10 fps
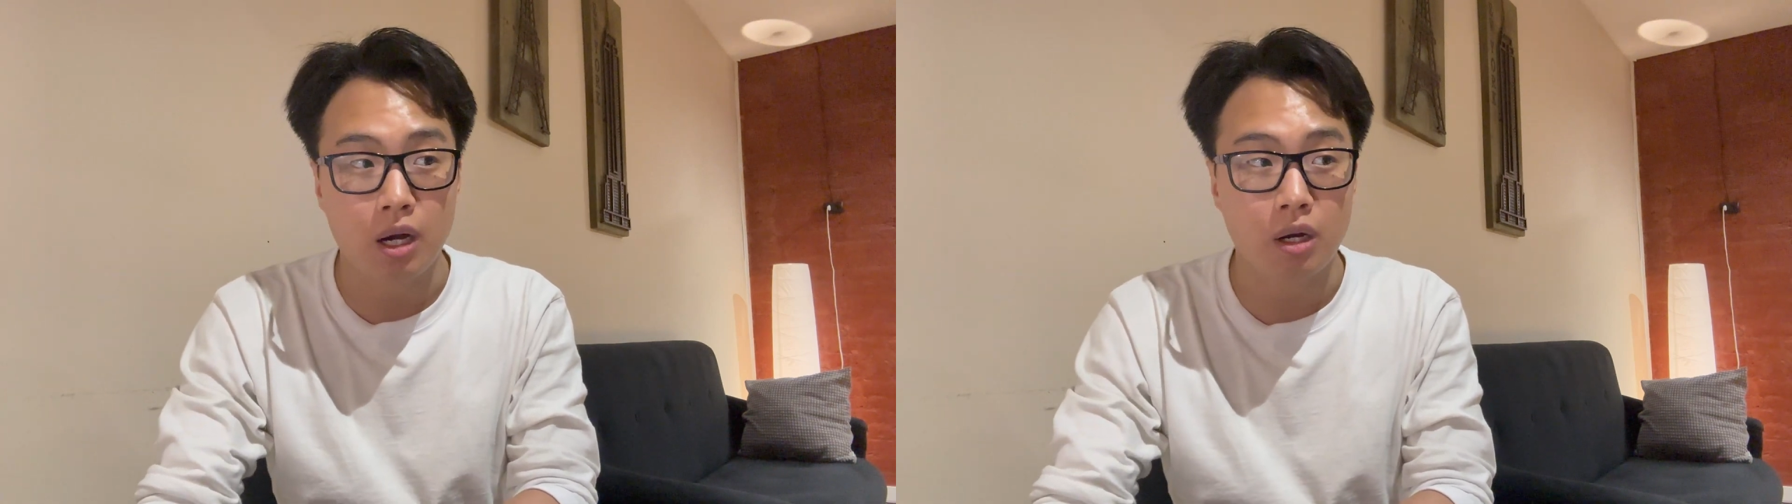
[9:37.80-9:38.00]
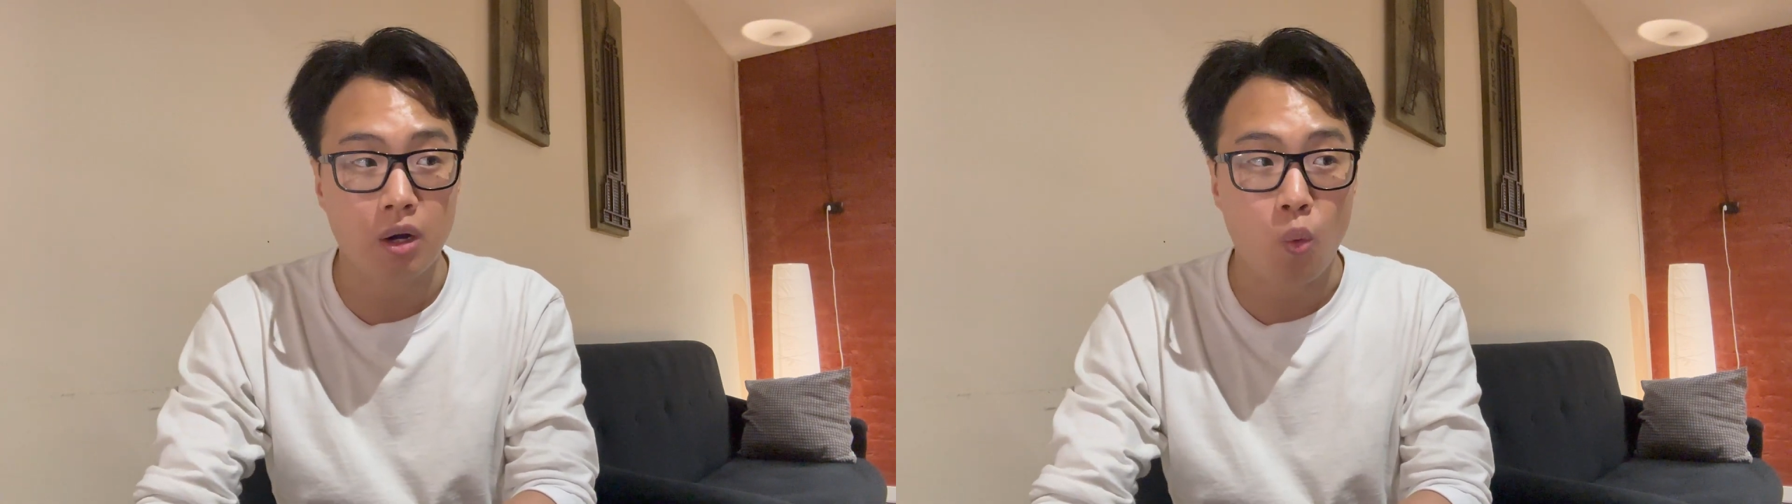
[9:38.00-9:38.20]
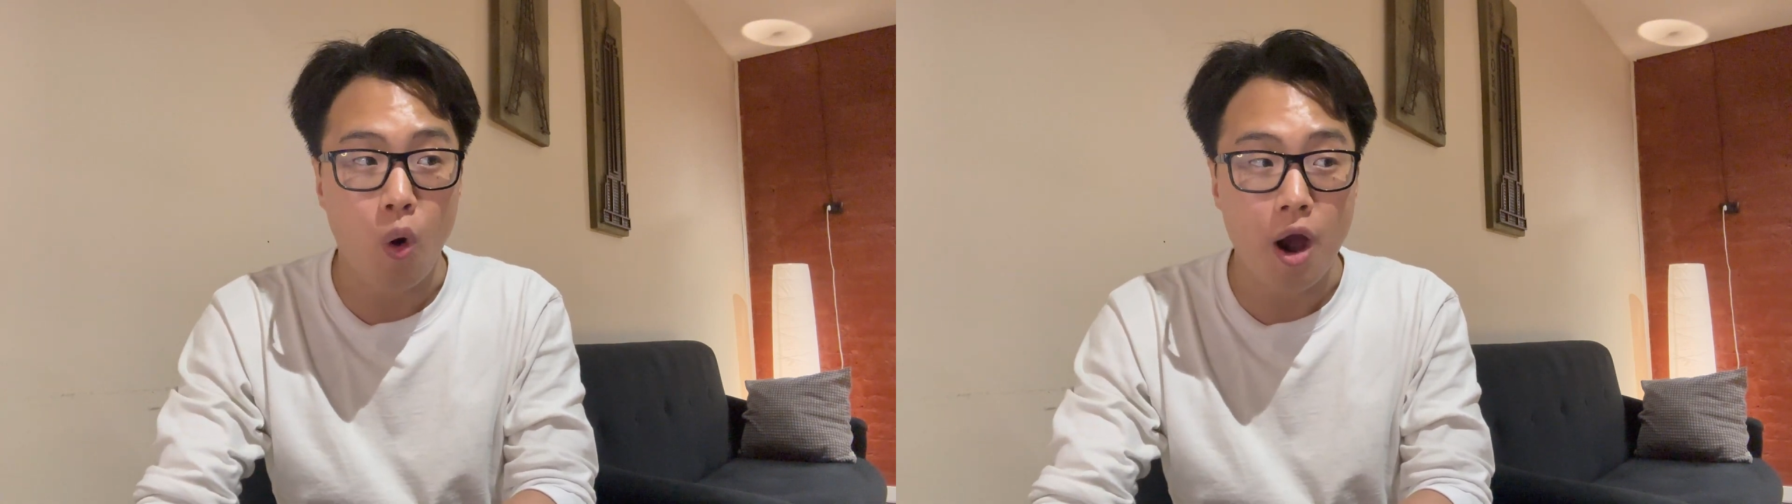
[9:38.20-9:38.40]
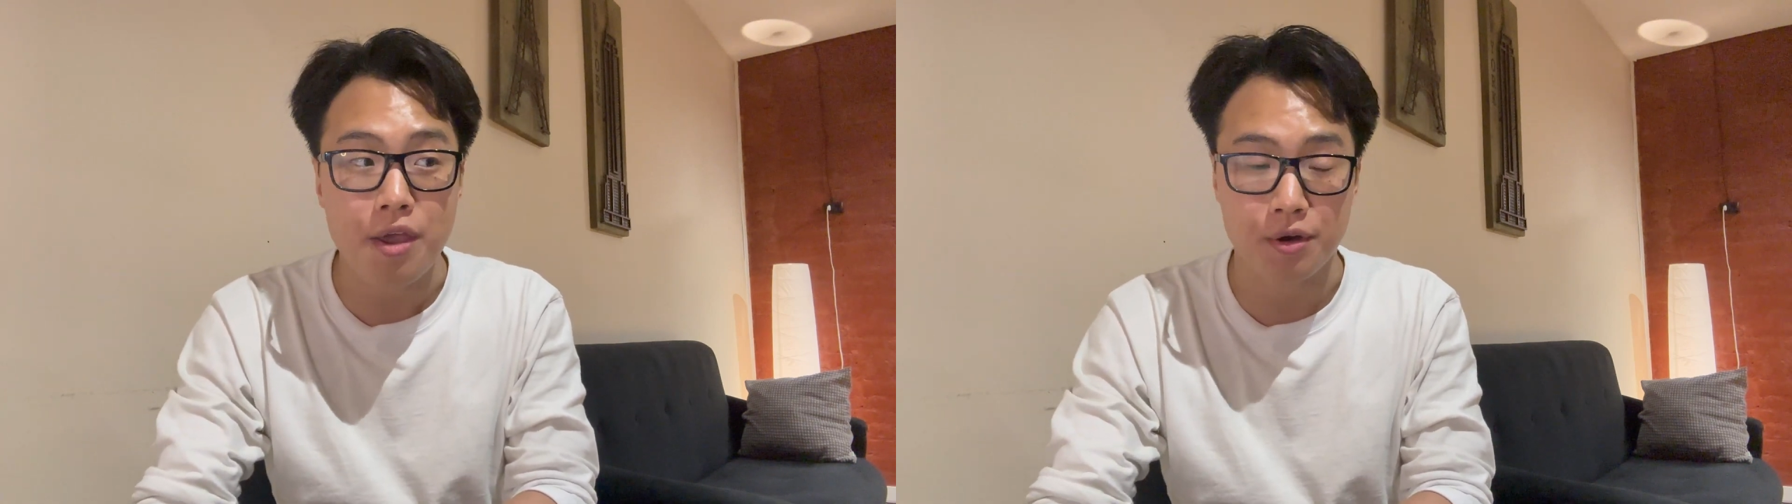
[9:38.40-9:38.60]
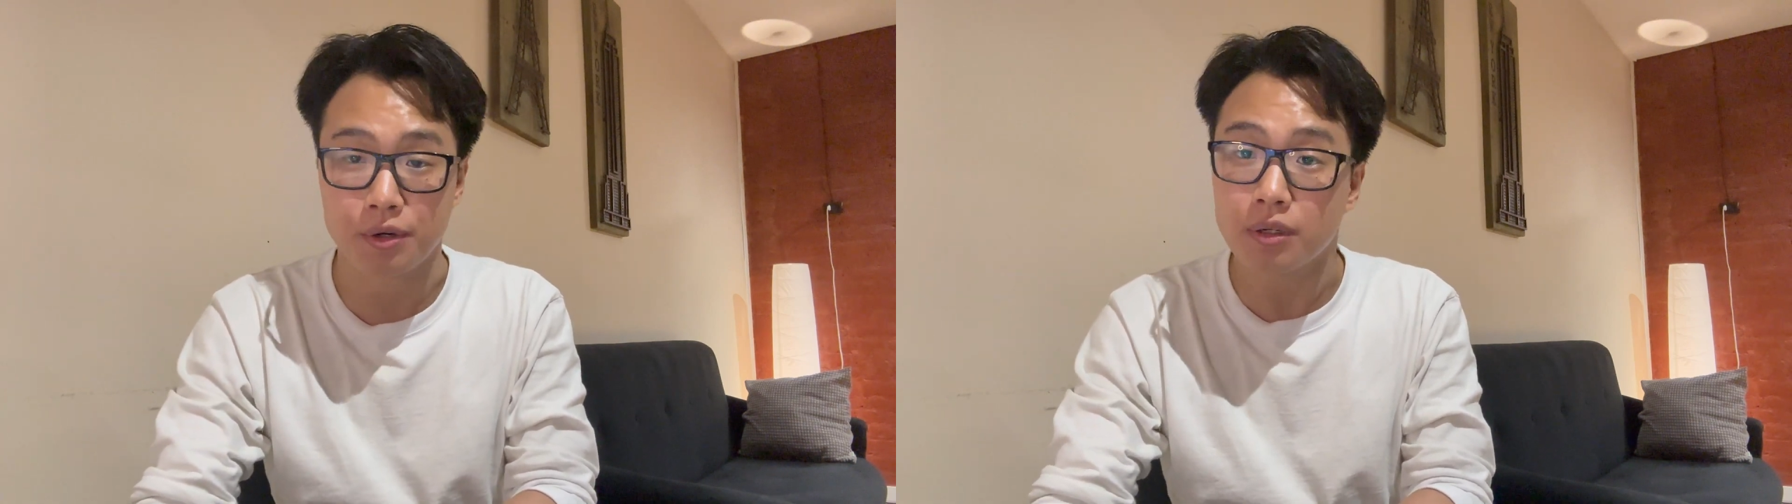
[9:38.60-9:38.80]

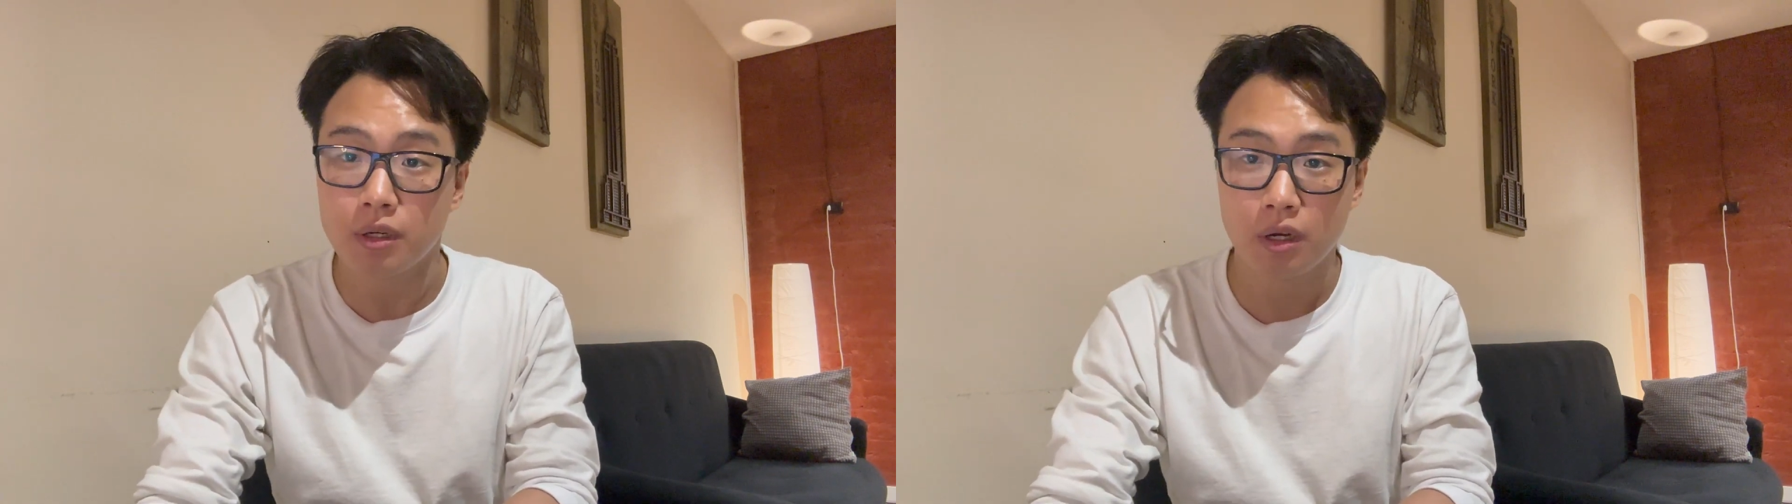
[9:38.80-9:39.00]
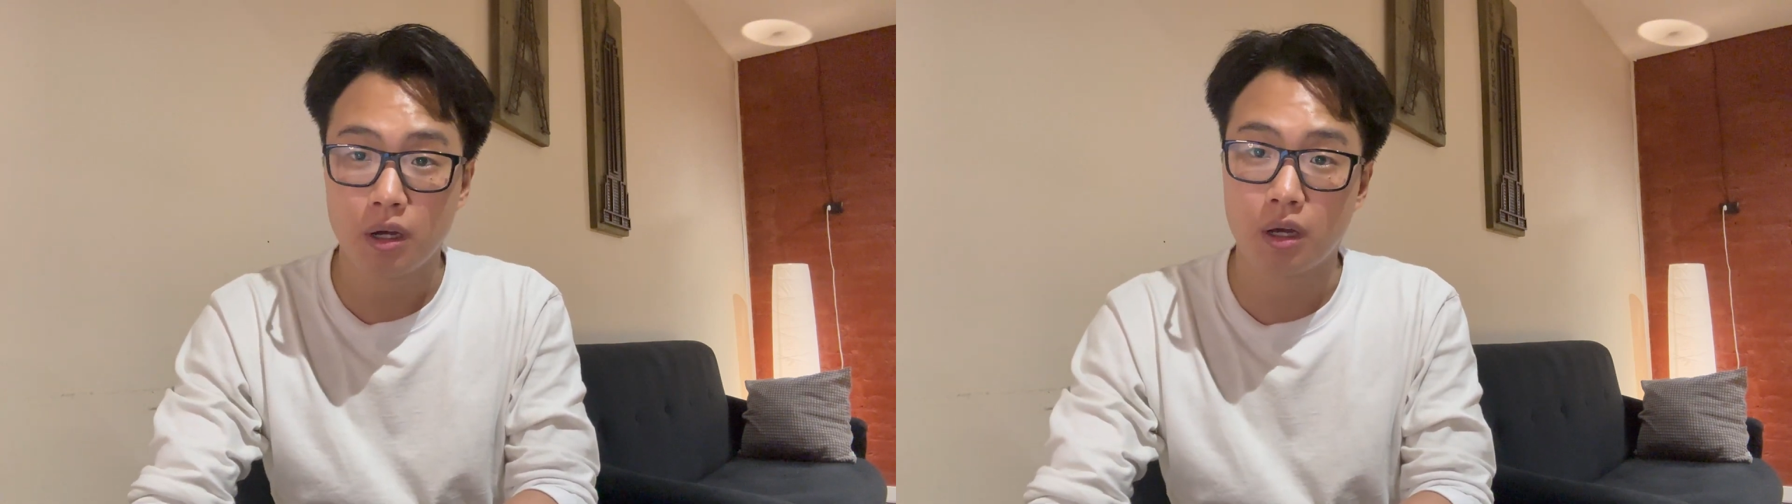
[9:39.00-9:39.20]
acquire